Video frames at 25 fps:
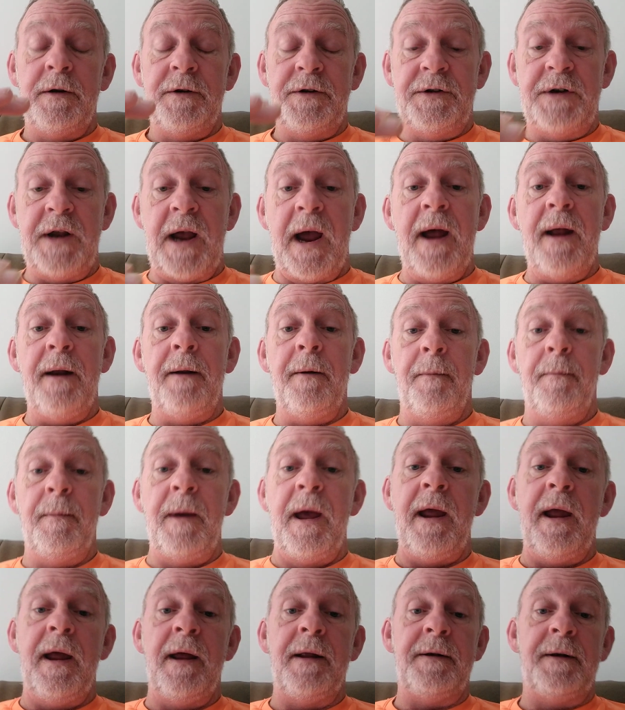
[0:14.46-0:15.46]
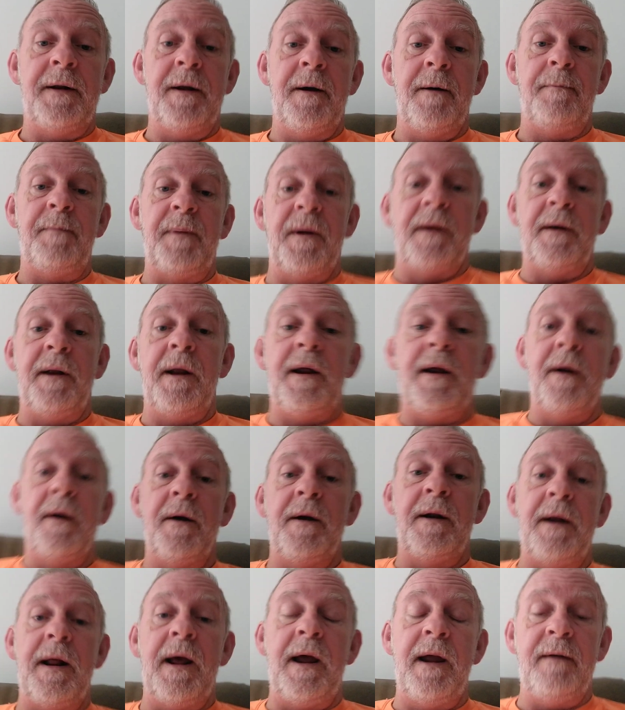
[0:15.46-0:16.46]
shadow banned up in
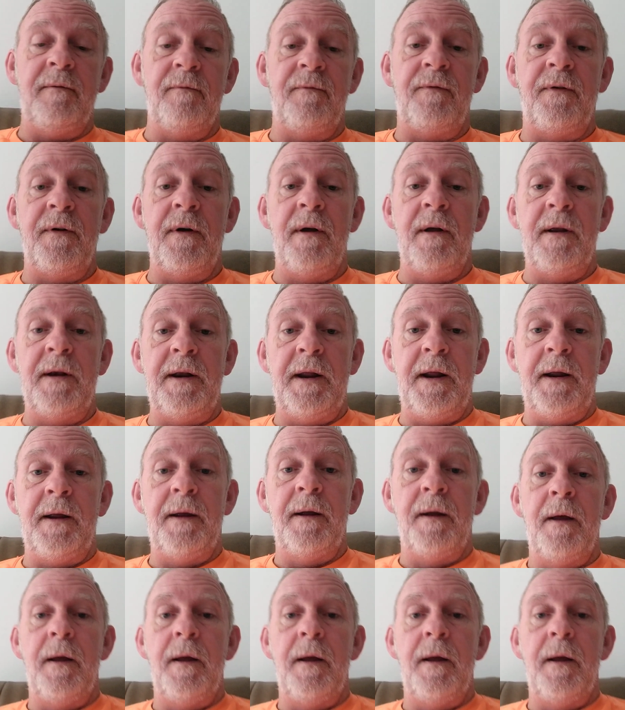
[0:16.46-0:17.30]
here, it ain't funny.